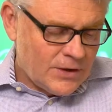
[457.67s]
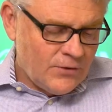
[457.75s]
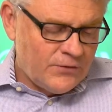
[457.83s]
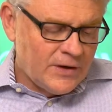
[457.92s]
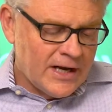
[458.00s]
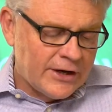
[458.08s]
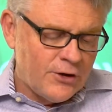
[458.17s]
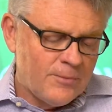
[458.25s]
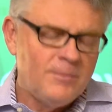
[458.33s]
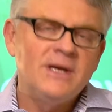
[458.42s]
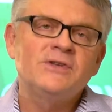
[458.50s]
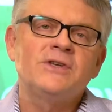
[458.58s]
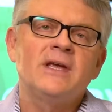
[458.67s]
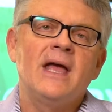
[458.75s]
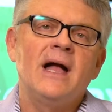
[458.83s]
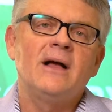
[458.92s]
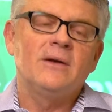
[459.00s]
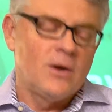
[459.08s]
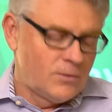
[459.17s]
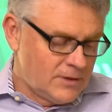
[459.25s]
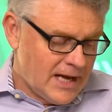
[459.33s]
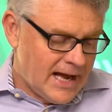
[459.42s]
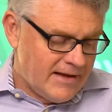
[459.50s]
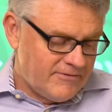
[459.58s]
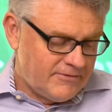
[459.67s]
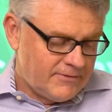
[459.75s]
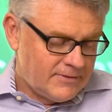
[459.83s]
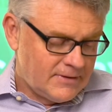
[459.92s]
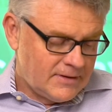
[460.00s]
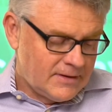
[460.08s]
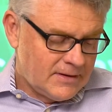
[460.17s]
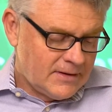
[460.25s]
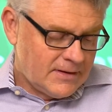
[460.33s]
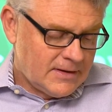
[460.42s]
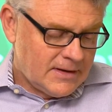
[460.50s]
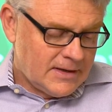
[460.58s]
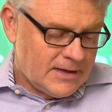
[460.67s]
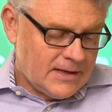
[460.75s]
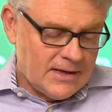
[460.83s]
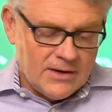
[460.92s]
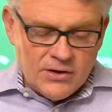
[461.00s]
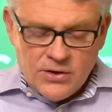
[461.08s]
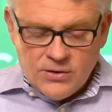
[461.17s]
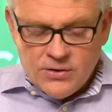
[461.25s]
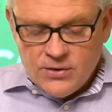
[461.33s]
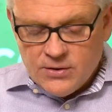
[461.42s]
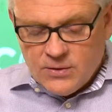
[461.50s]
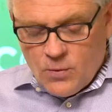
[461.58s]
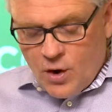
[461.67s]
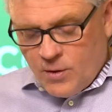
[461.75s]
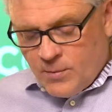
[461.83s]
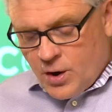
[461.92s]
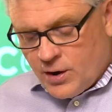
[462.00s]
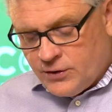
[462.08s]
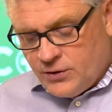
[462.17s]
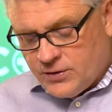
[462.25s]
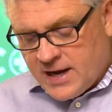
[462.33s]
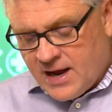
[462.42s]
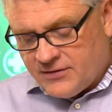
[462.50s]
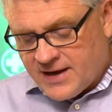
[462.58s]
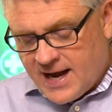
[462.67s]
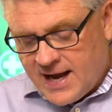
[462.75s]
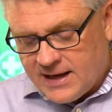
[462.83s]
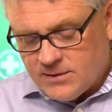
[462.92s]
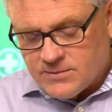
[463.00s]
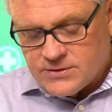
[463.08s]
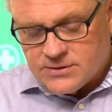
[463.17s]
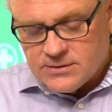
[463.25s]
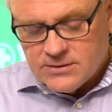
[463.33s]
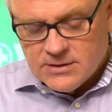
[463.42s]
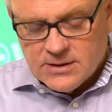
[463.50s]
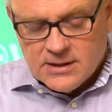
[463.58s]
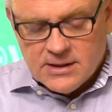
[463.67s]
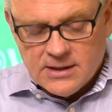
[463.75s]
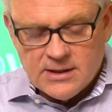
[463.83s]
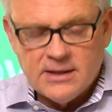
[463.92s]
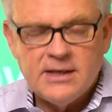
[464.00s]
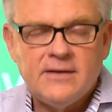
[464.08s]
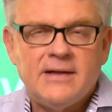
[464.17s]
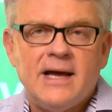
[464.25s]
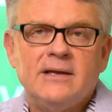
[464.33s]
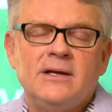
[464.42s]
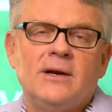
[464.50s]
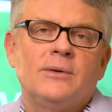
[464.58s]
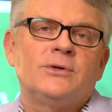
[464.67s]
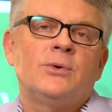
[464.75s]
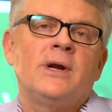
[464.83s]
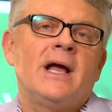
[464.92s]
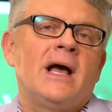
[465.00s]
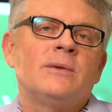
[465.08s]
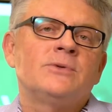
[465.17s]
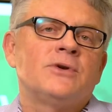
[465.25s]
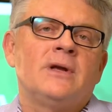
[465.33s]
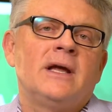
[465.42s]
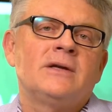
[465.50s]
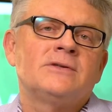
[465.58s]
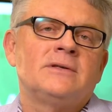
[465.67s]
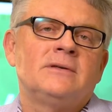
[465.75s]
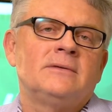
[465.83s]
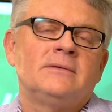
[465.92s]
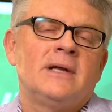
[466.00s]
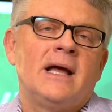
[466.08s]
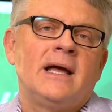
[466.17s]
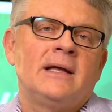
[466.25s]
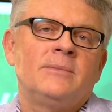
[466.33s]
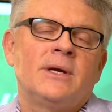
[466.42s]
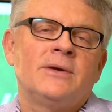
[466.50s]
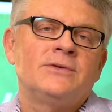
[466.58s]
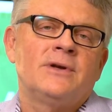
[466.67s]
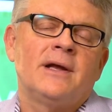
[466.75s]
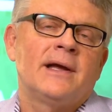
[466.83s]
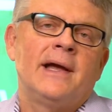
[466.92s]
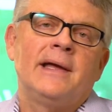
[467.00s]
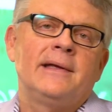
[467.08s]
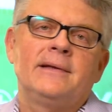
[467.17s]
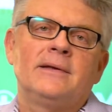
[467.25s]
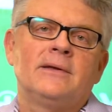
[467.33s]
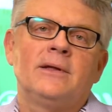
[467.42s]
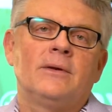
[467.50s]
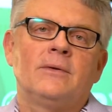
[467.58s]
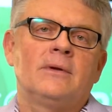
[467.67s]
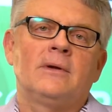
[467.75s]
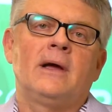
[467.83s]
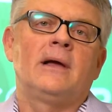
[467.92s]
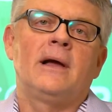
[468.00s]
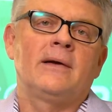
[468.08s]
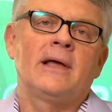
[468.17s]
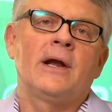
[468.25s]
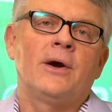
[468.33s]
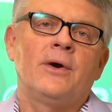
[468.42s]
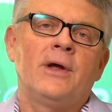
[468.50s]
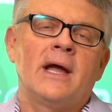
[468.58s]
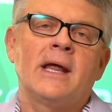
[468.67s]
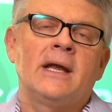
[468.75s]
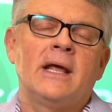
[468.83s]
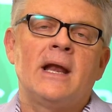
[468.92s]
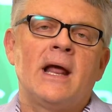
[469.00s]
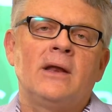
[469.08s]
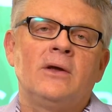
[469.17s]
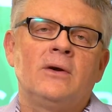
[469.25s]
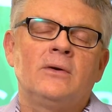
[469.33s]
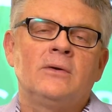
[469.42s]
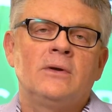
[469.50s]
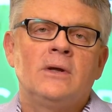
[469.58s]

You feel like you're missing out on life. You're in Walmart and you count the items in that, 20 items or less line because you're like, hey, I got to hurry. I got to get out of here.